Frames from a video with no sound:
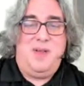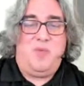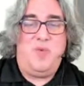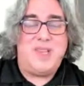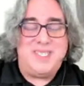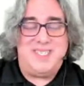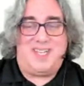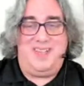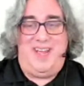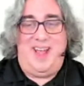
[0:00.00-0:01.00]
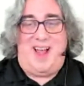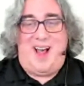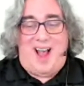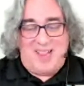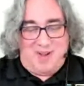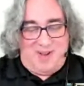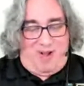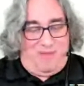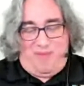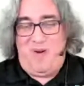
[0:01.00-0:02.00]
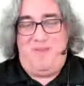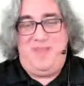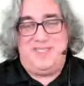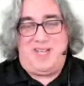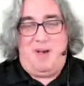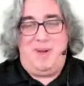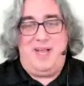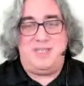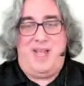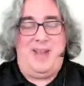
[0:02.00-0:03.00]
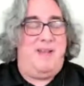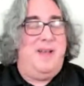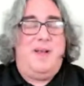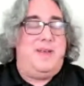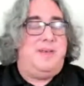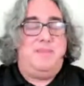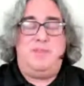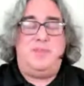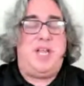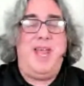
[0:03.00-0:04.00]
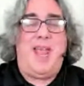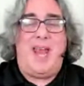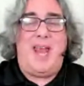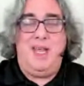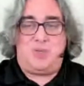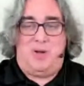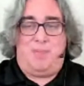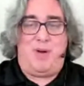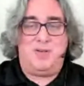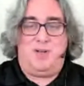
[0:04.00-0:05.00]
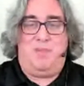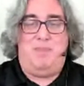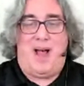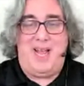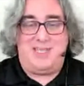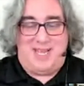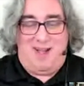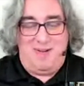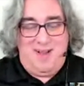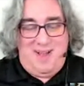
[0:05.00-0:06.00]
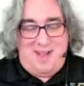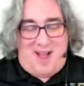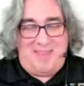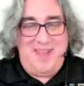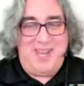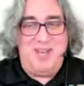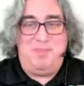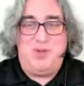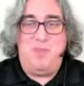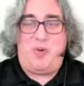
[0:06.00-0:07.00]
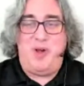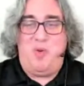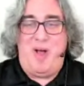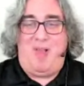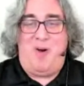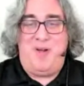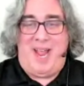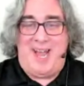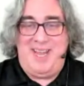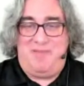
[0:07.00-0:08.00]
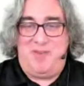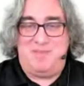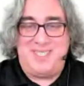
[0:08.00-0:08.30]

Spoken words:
Realistically, I look at all four of these companies and take any sort of personal bias out. I think you'd do pretty well owning any of them.